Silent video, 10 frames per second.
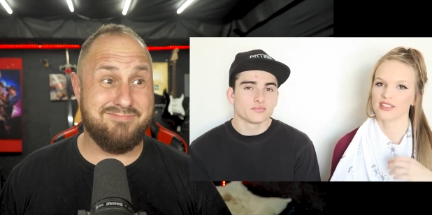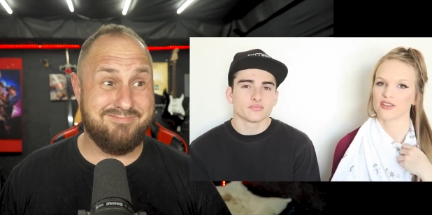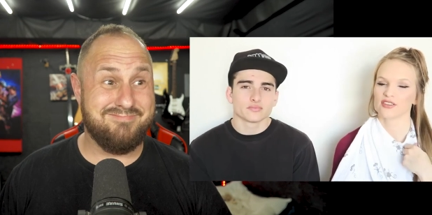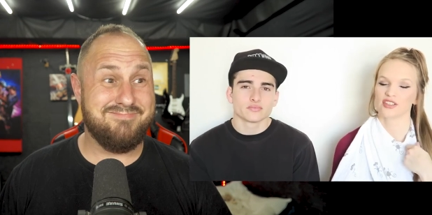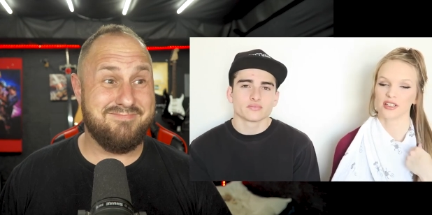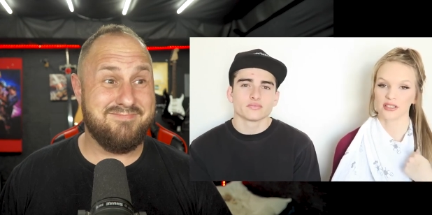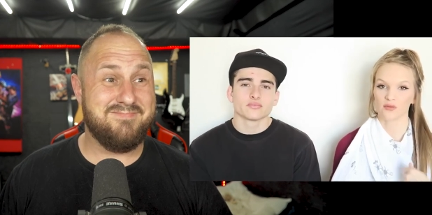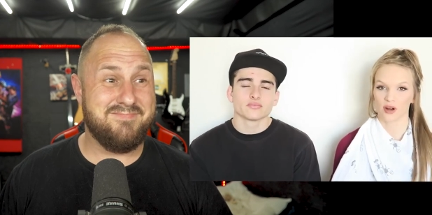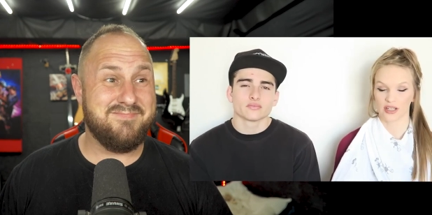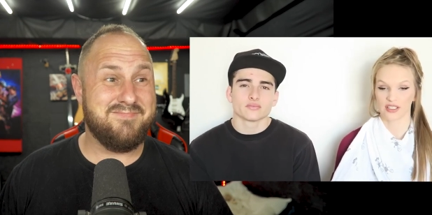Speaker 1: and so
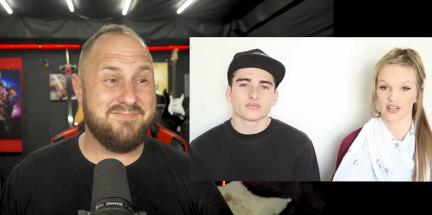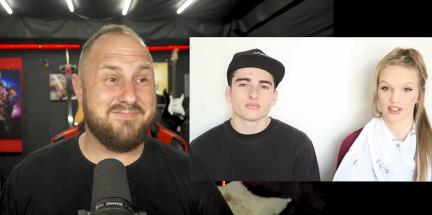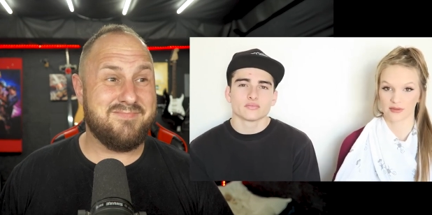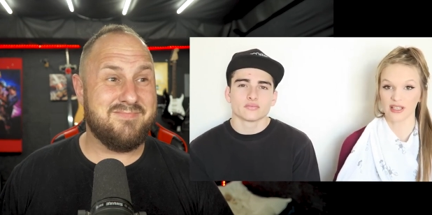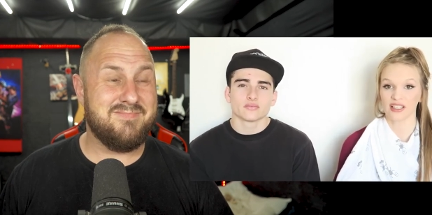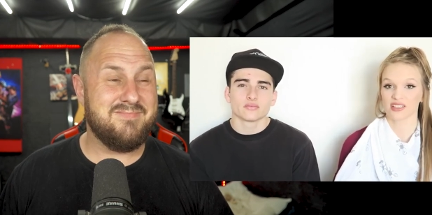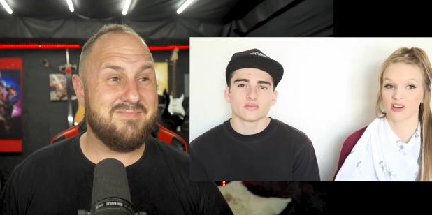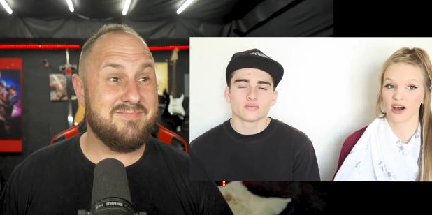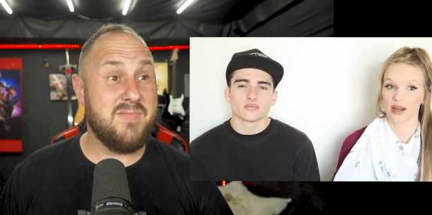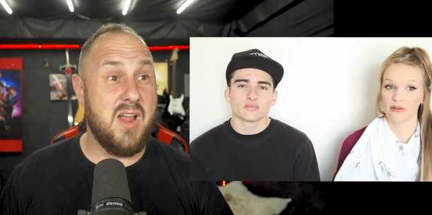she wanted to talk to me,
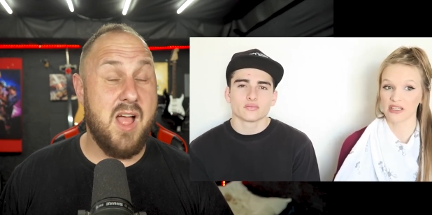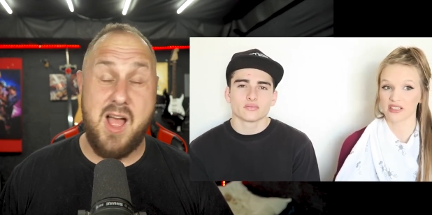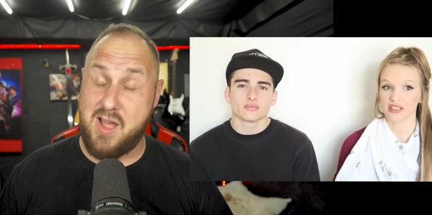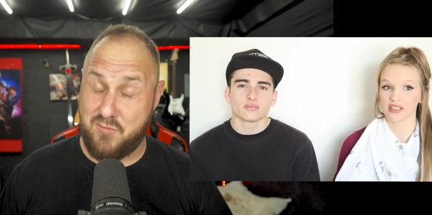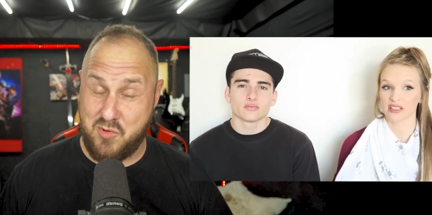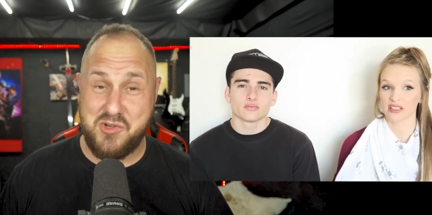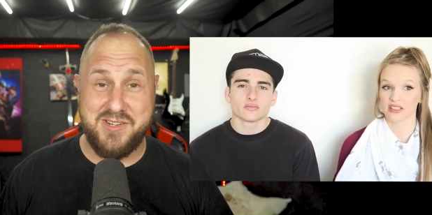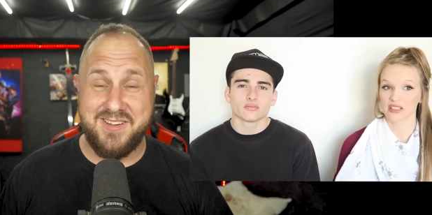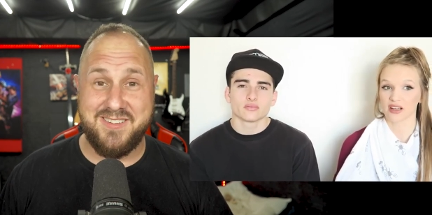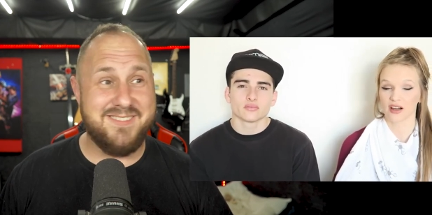so I went. Well, of course she
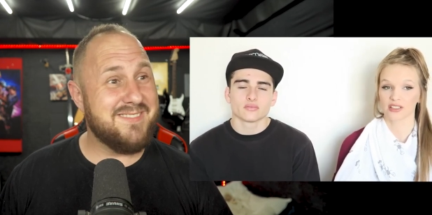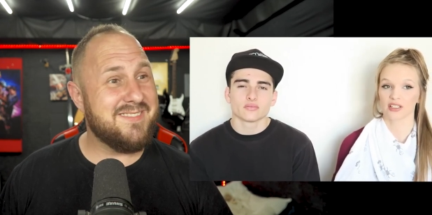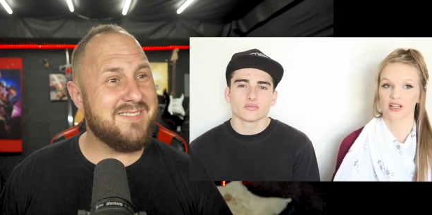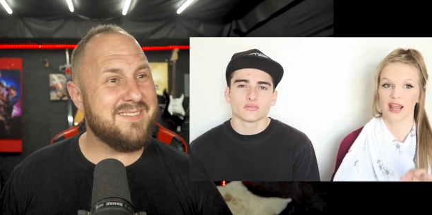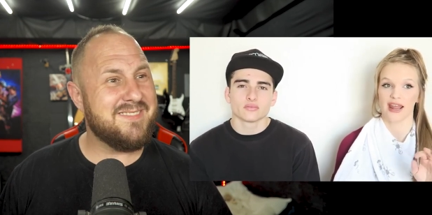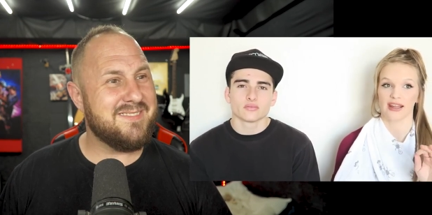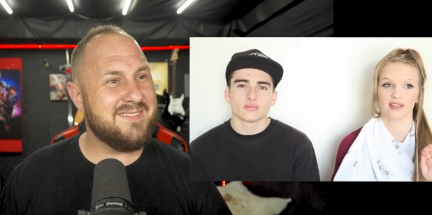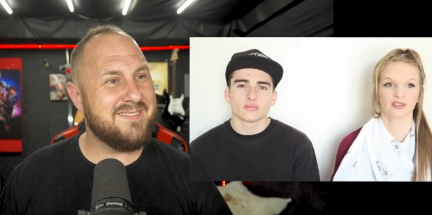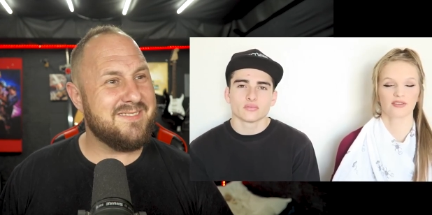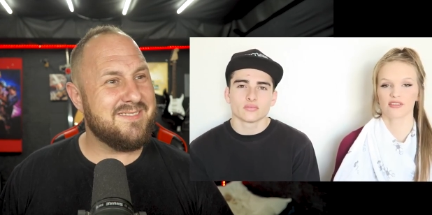did. Talked to her, and
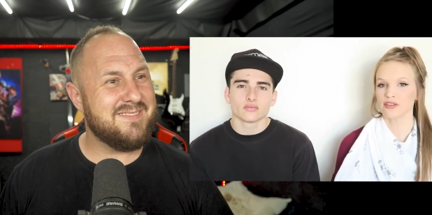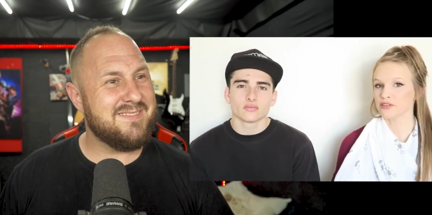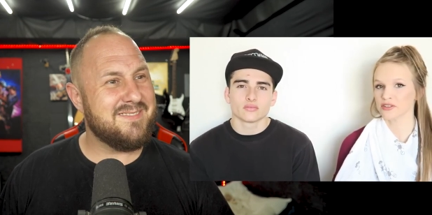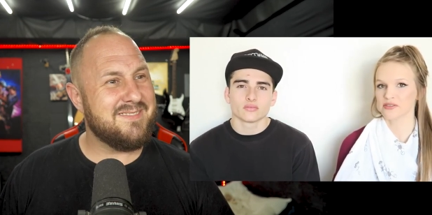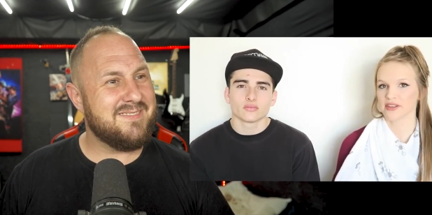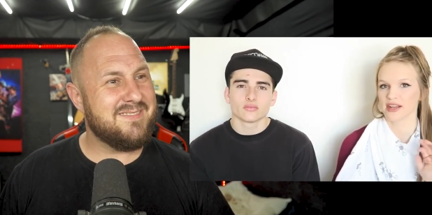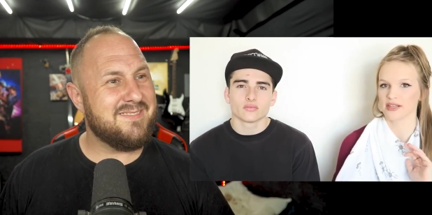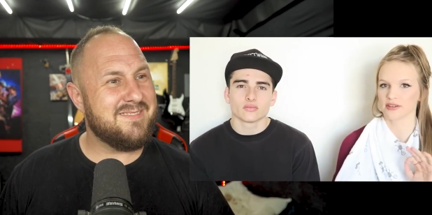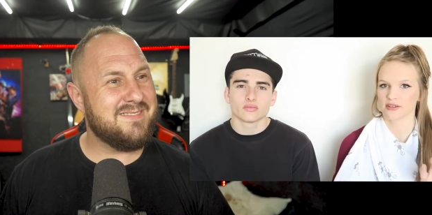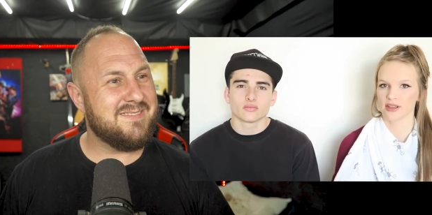I told her the truth, and
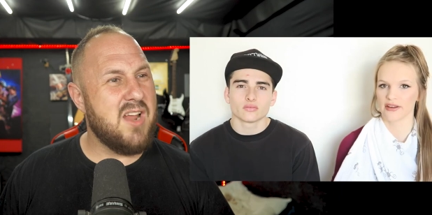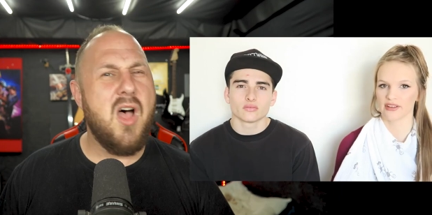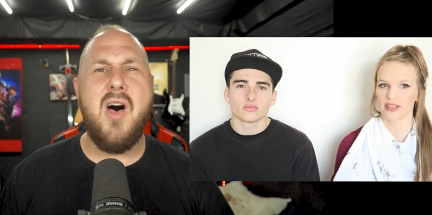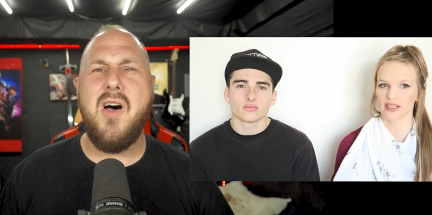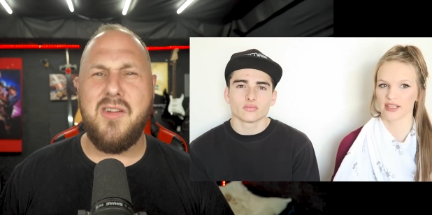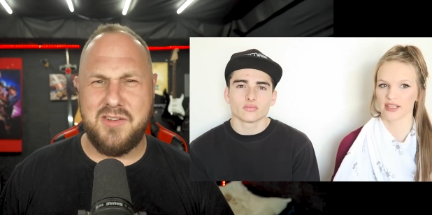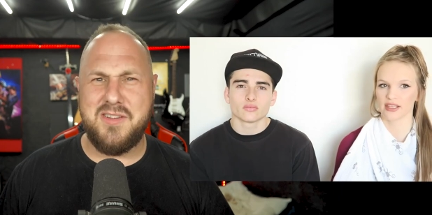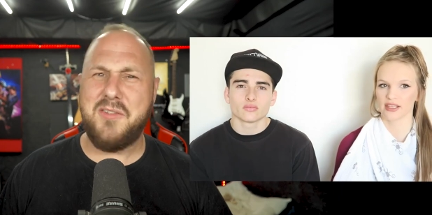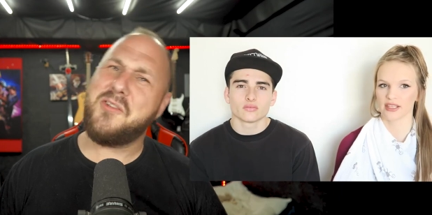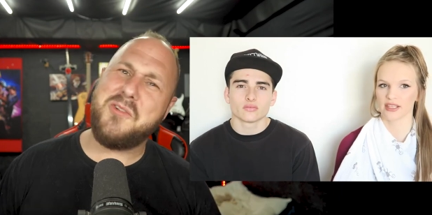I told her that. Every- oh, you
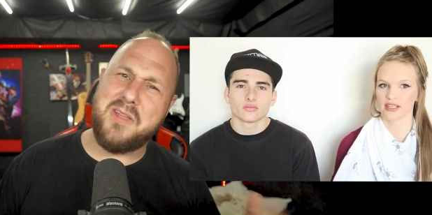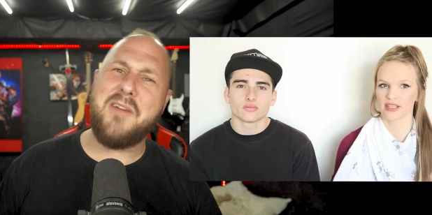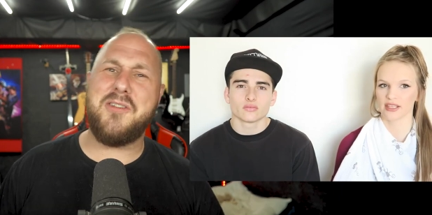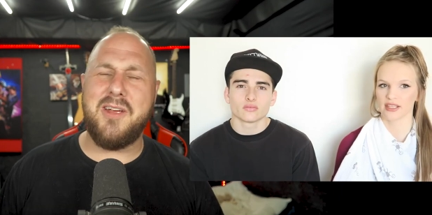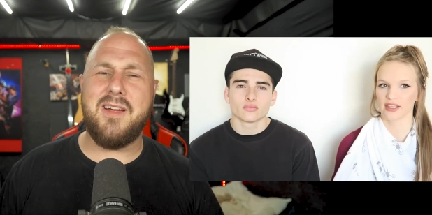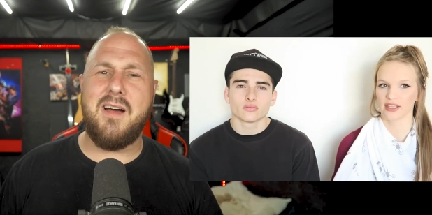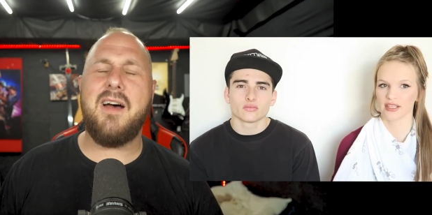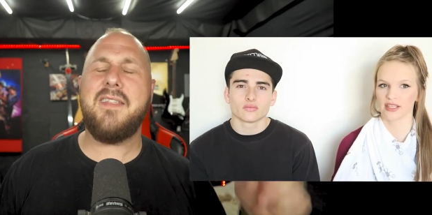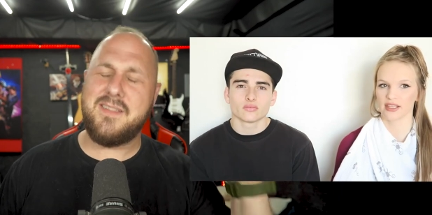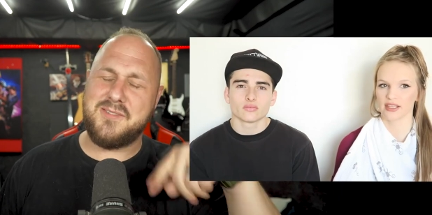
Speaker 2: tell the truth after you got
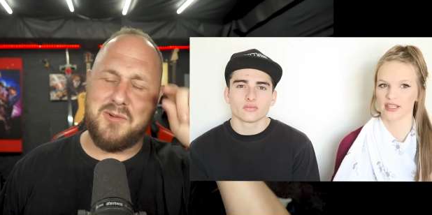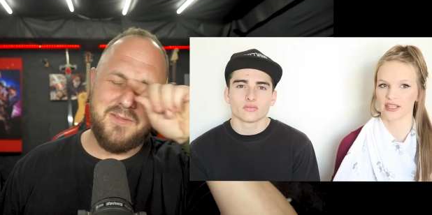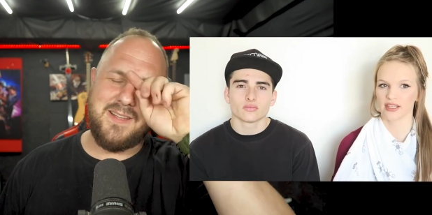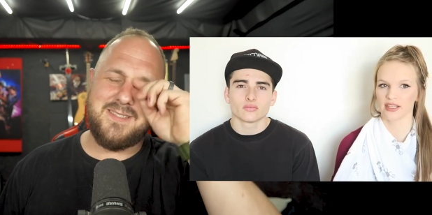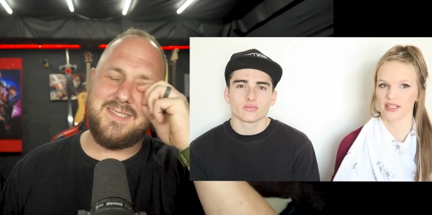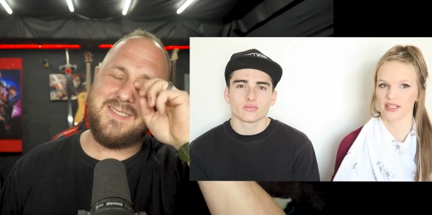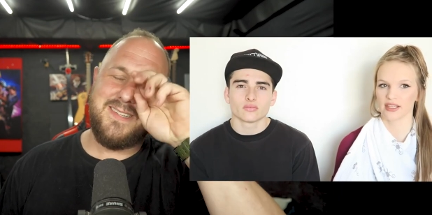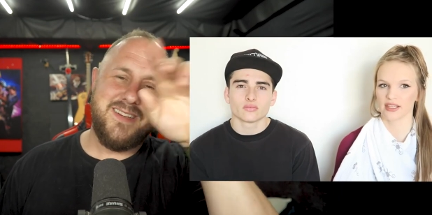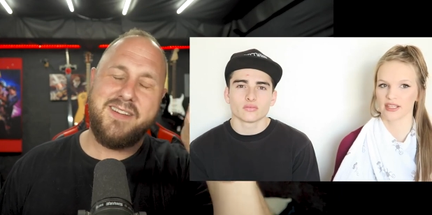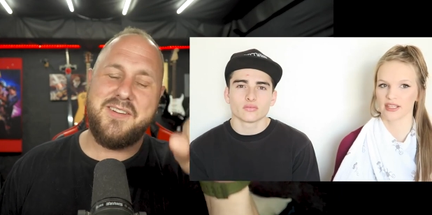caught. That's cool. That's
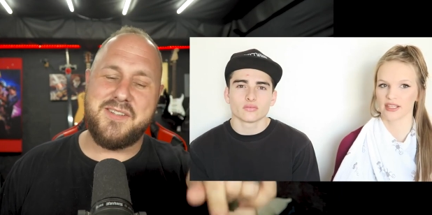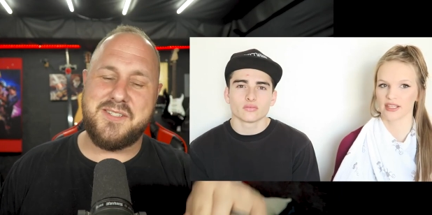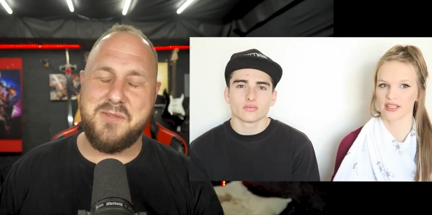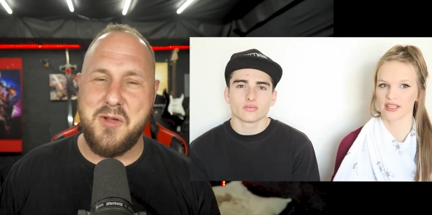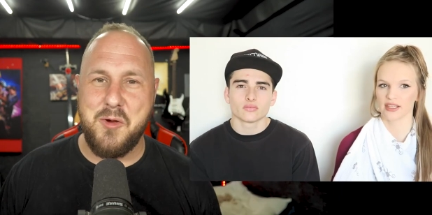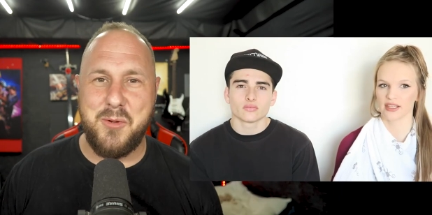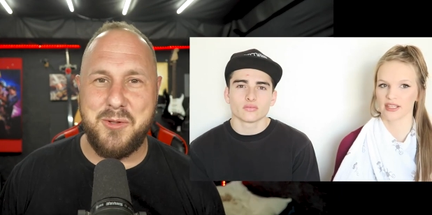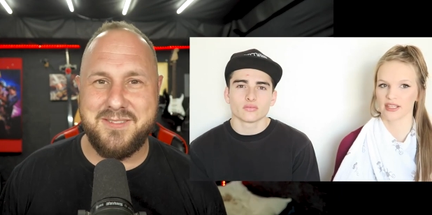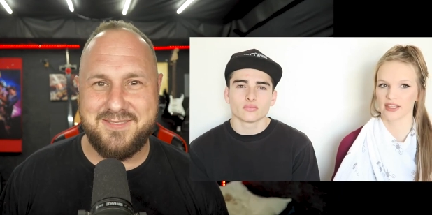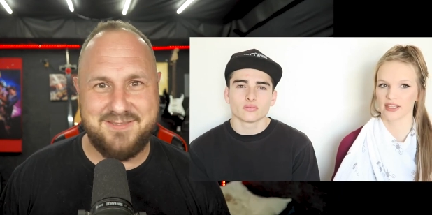you're so noble.
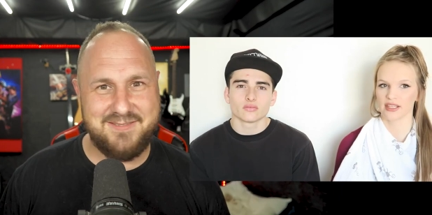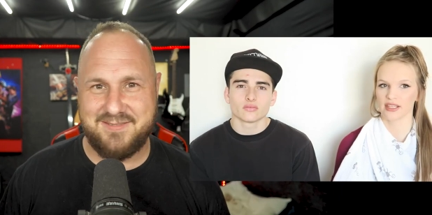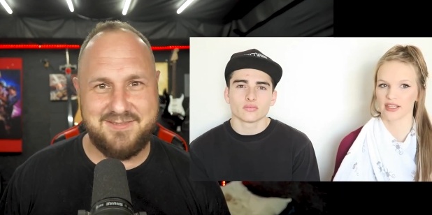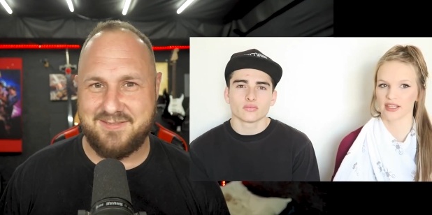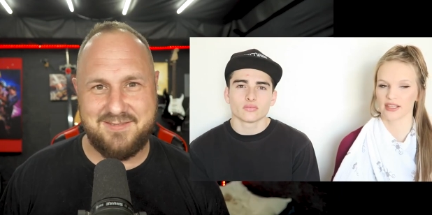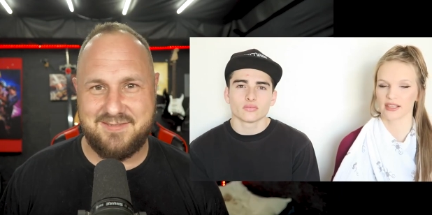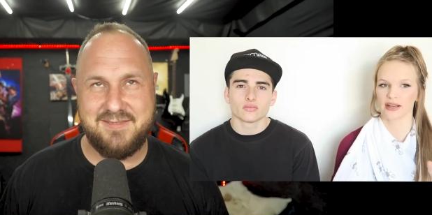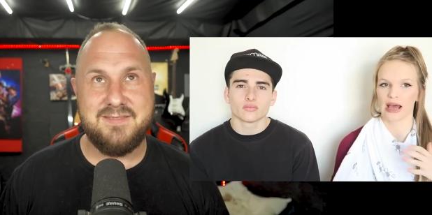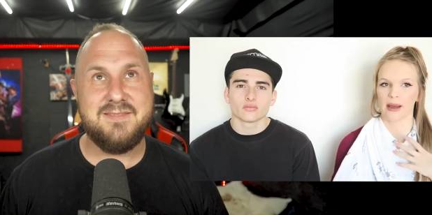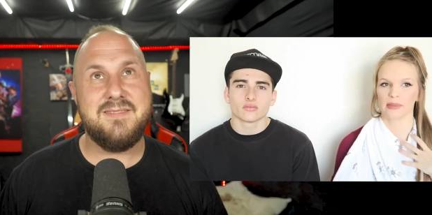
Speaker 1: Thing
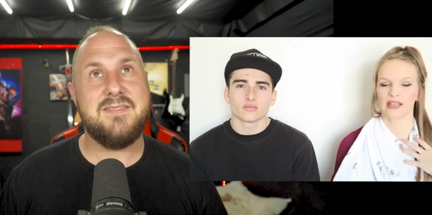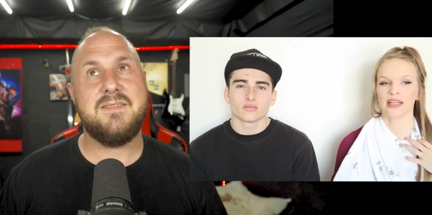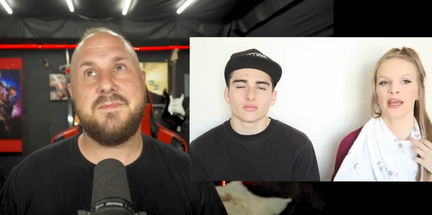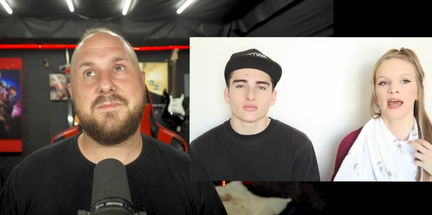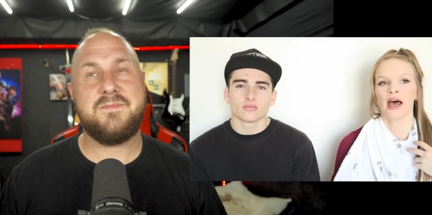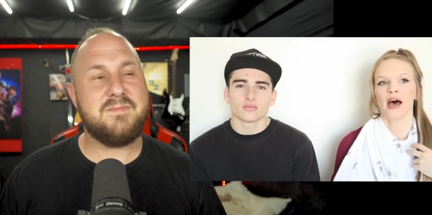that have happened,